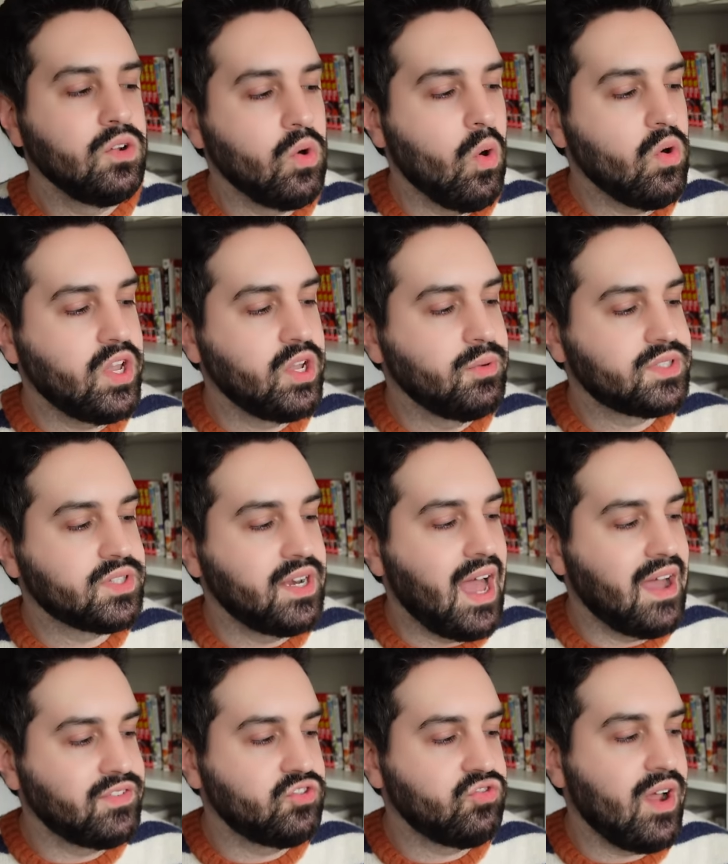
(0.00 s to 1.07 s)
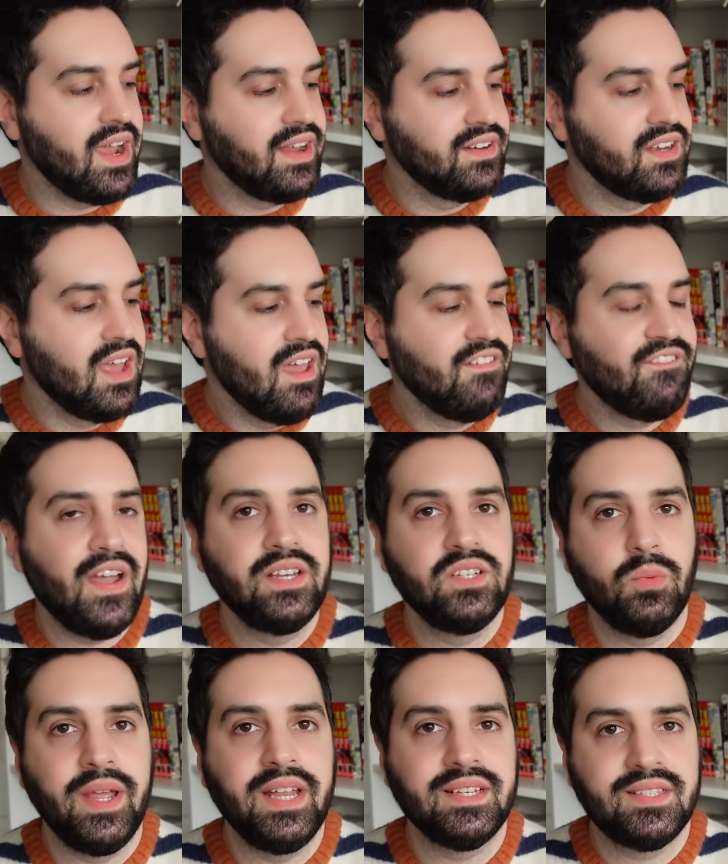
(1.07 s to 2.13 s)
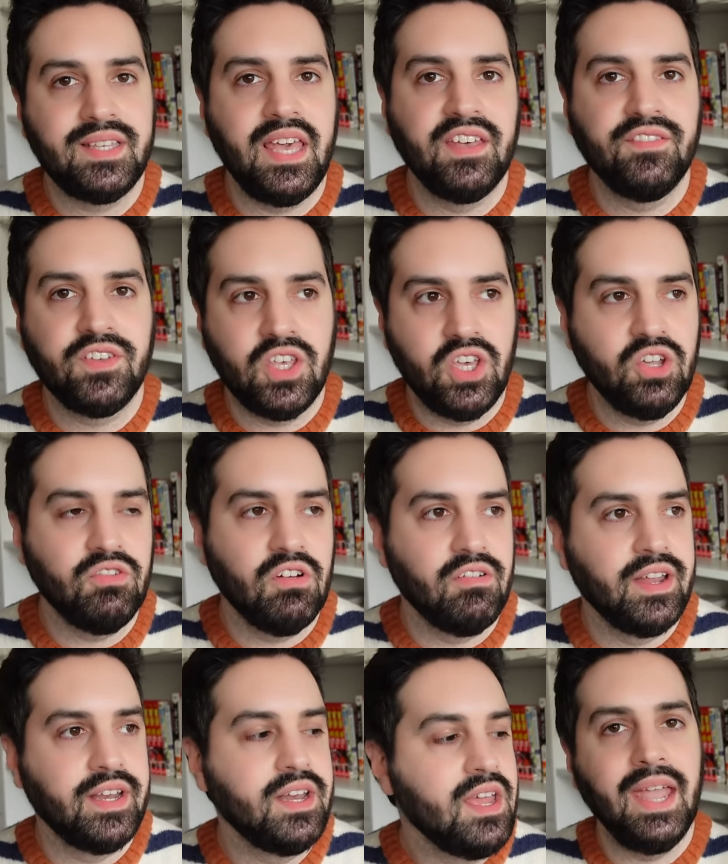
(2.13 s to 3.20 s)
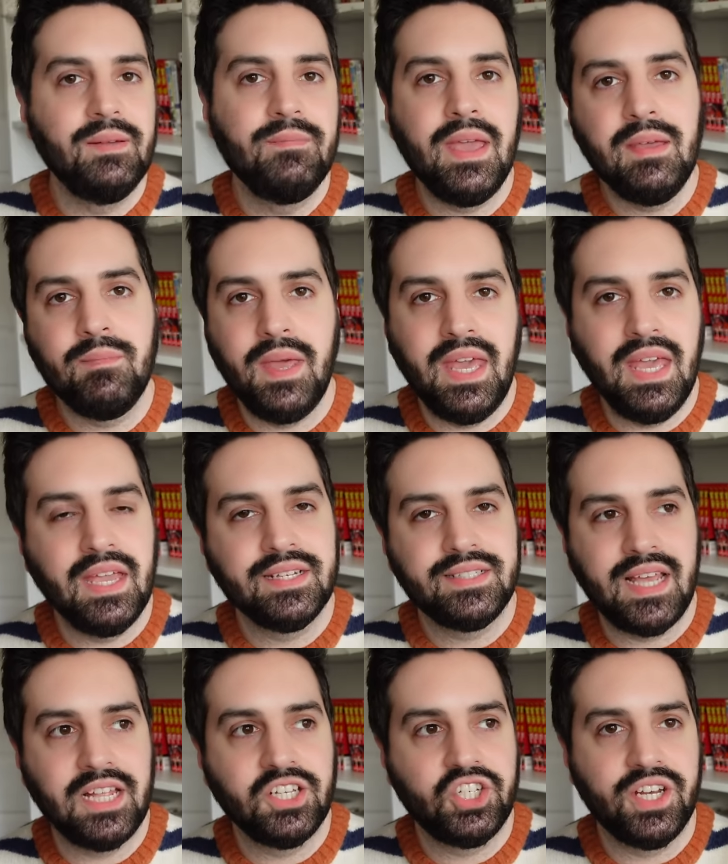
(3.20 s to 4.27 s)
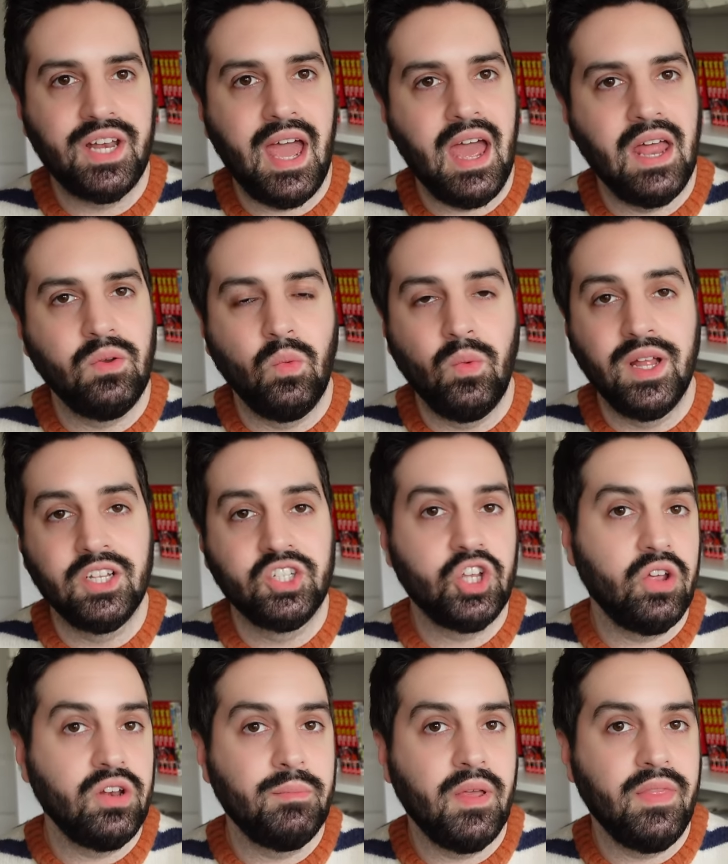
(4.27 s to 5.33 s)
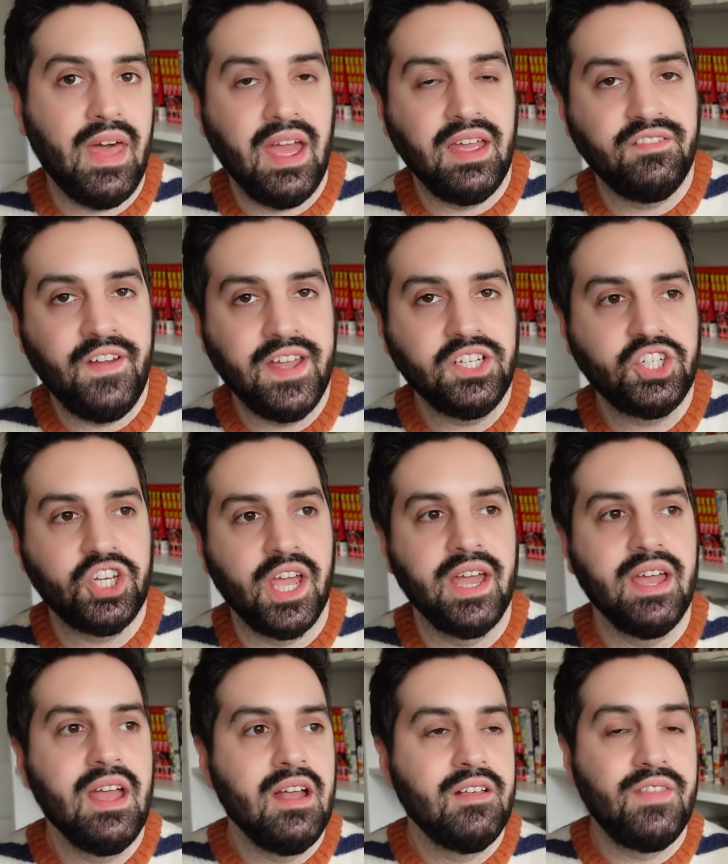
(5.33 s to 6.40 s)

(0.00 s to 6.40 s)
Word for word: Goku is going to have to try and find a way to save Kyurin, and maybe Tenshin Han will join him on that adventure.